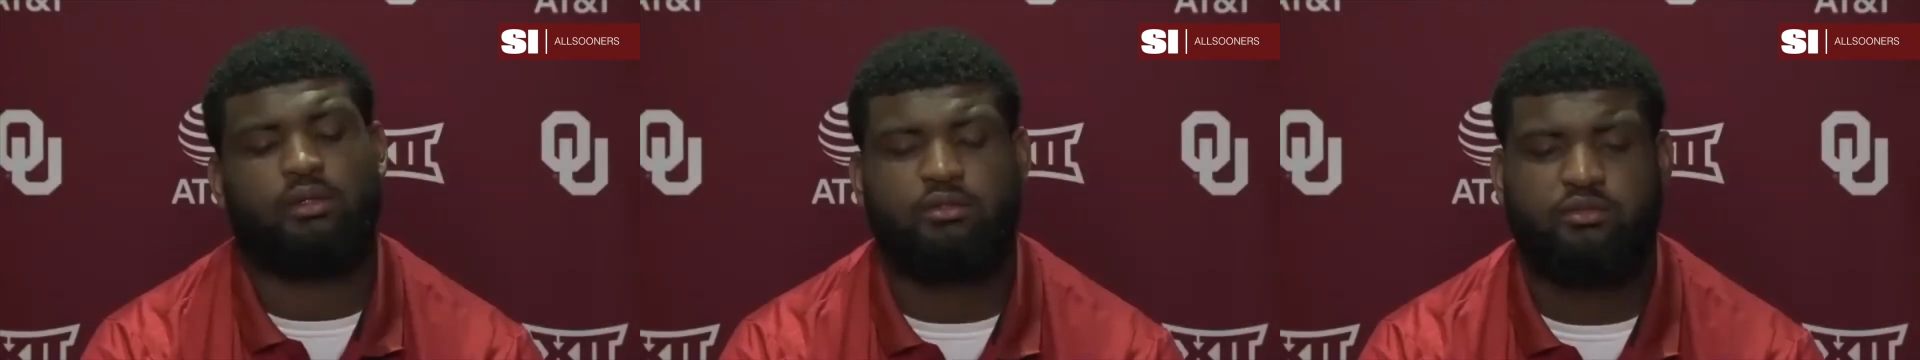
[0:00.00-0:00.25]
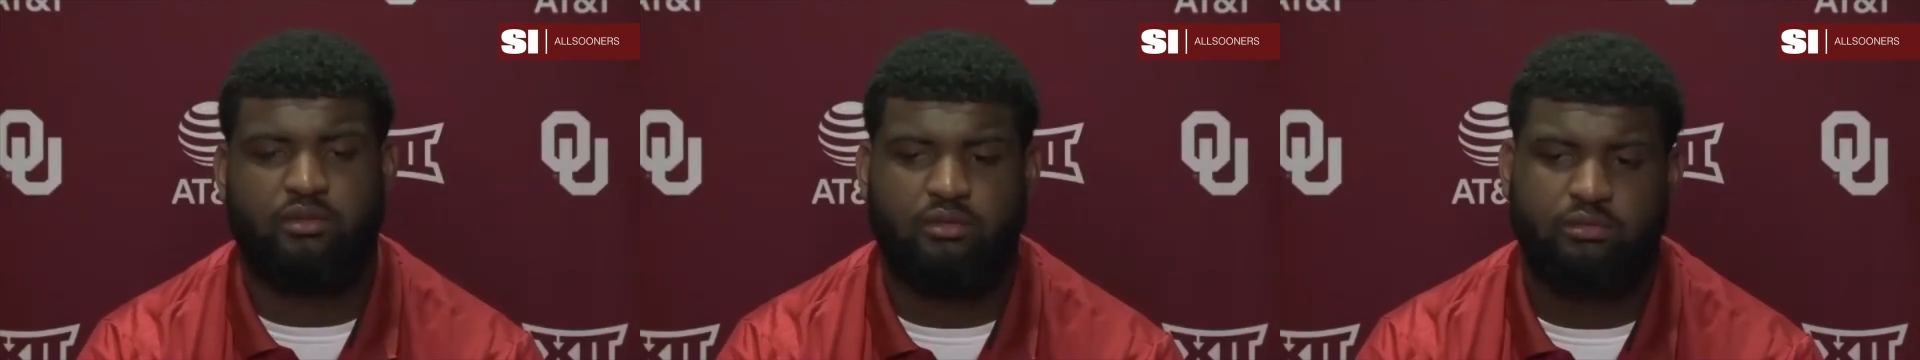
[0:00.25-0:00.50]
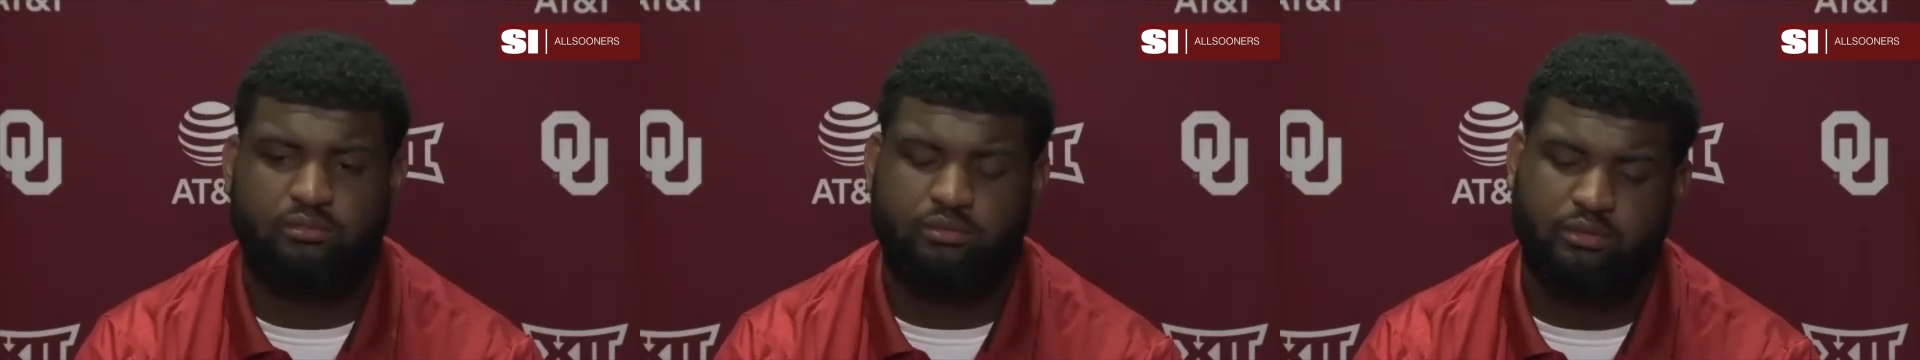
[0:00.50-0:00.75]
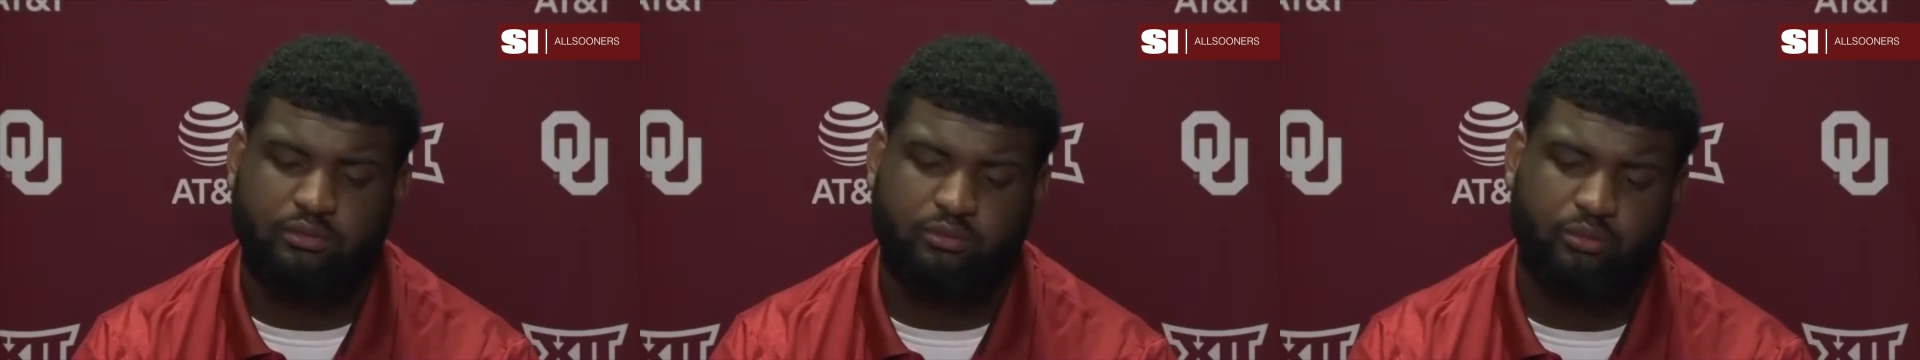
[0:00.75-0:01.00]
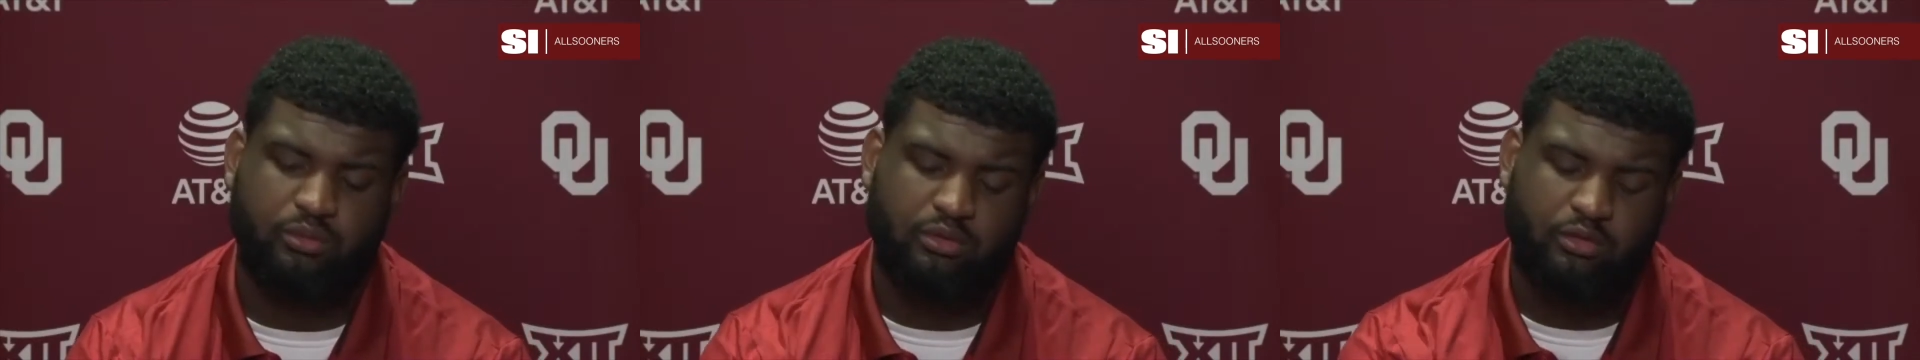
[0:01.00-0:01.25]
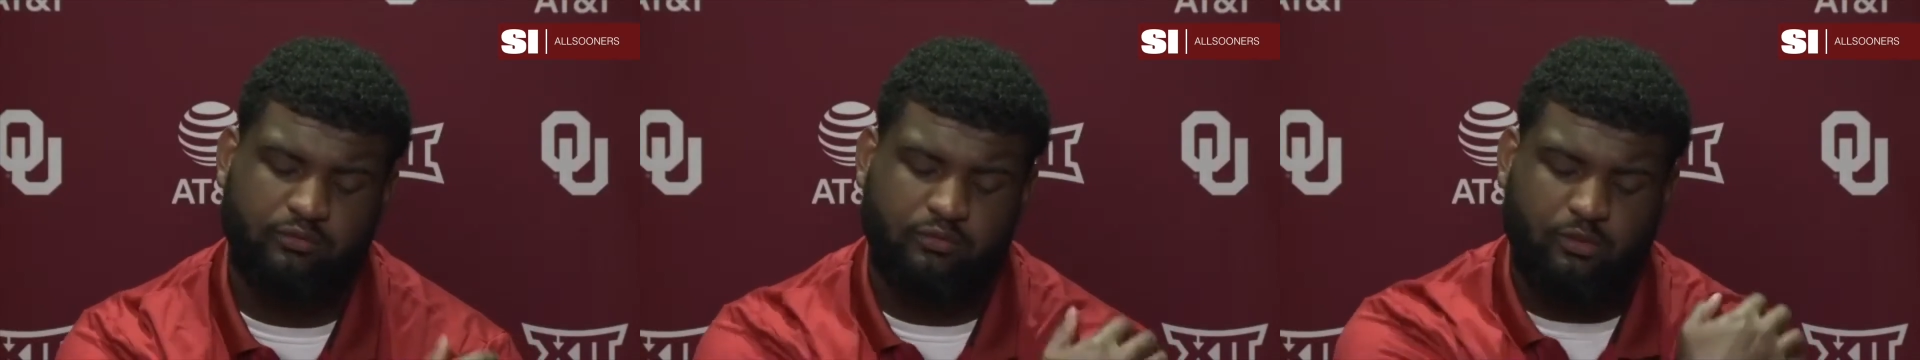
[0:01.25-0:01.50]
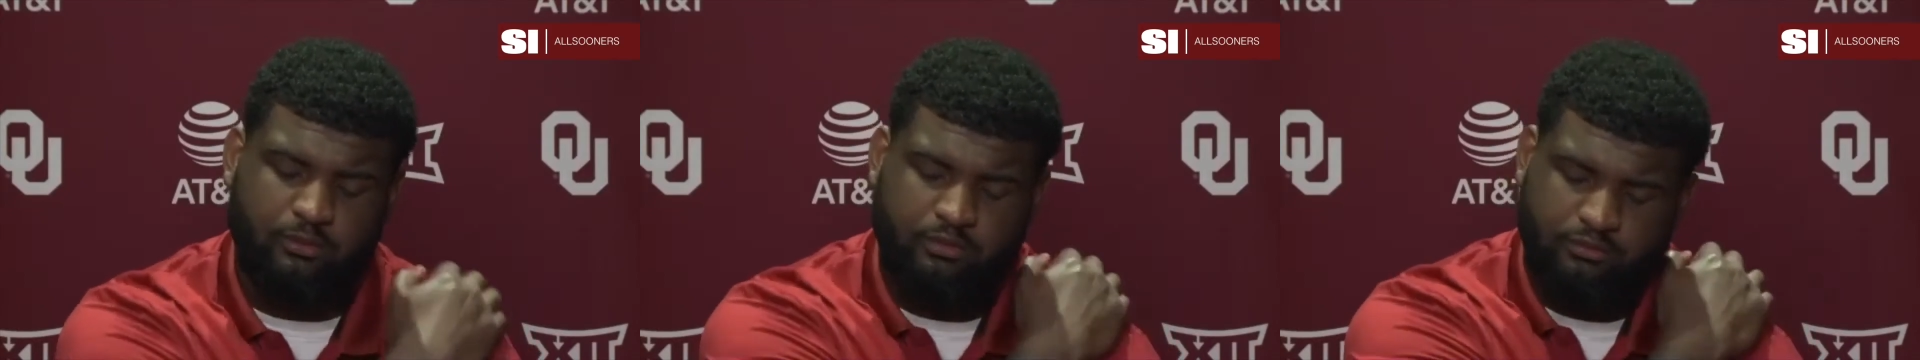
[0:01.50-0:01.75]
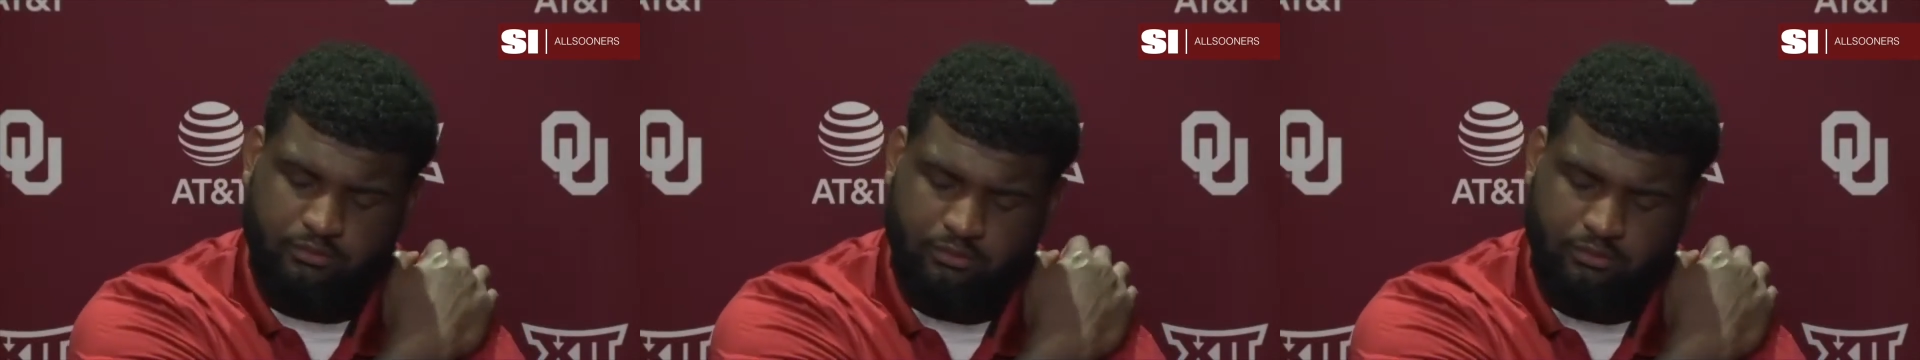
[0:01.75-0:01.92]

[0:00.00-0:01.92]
you say, we learn from it.